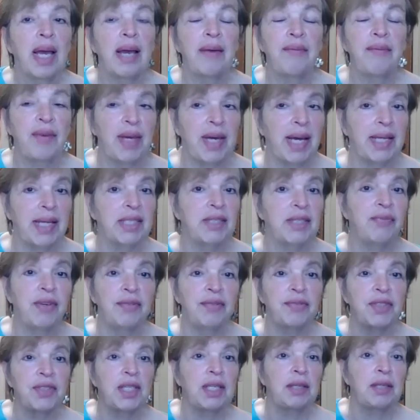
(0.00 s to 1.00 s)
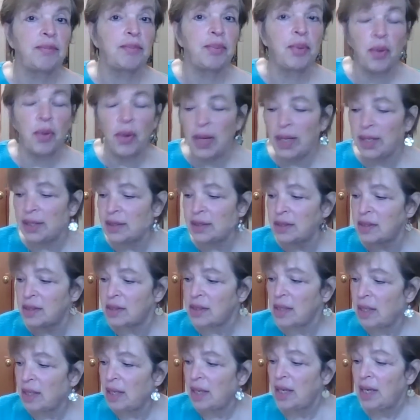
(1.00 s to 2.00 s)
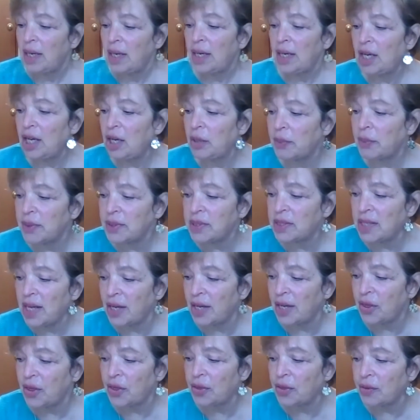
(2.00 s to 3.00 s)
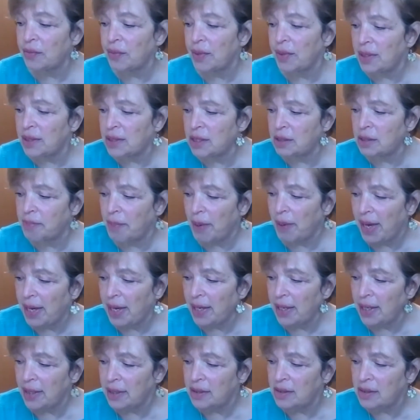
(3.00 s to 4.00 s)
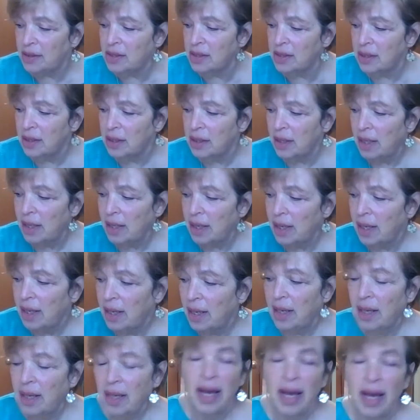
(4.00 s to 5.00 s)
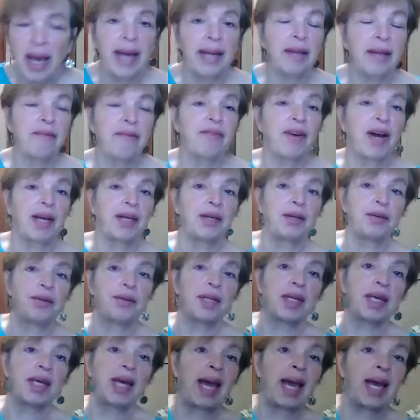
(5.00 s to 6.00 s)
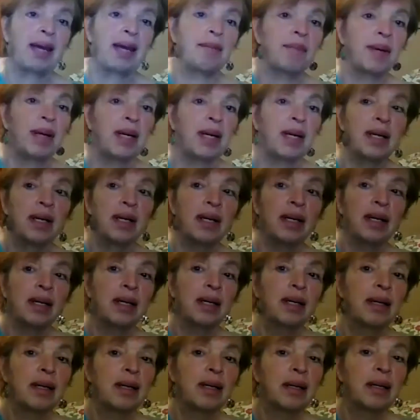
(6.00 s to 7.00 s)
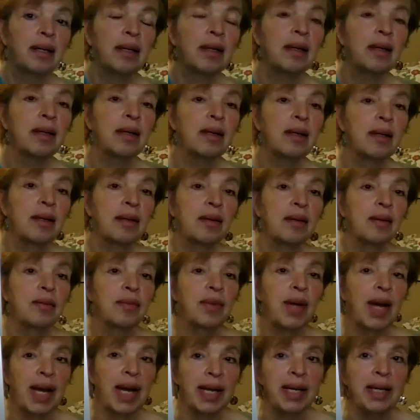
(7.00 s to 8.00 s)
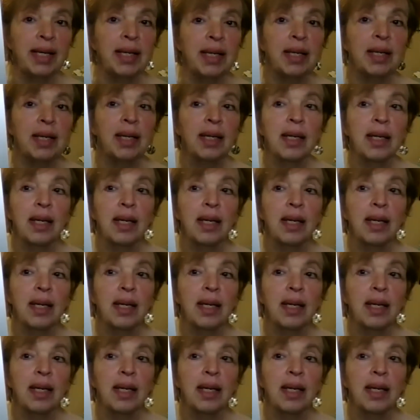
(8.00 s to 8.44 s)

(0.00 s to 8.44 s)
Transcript: If he has 15 points, he will say three spades and invite you to game. Right?